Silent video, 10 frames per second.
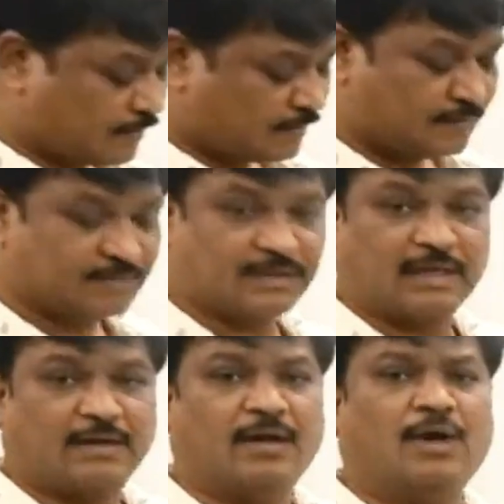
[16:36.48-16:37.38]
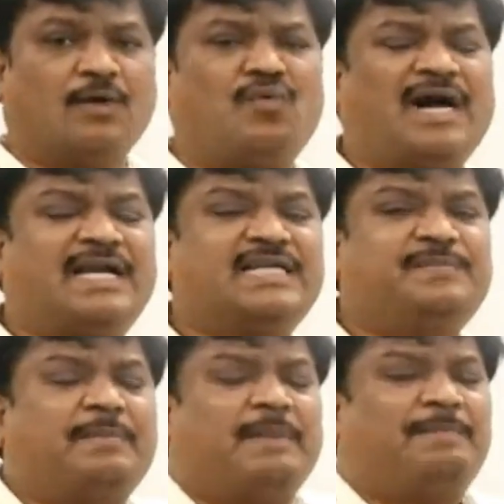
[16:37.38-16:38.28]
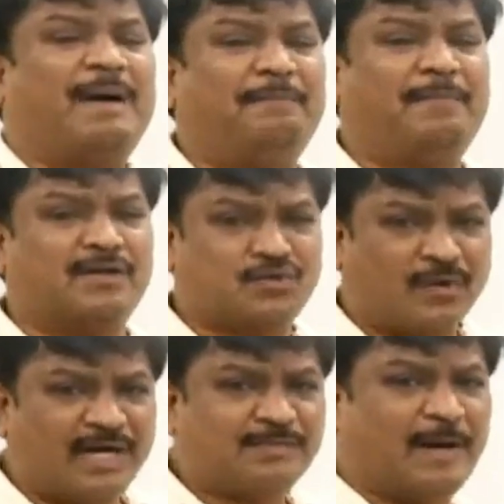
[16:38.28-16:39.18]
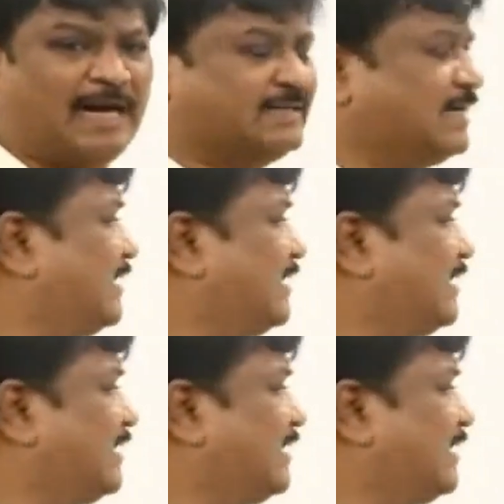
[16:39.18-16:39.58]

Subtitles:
Sir, what is meant by pumped storage plant, sir?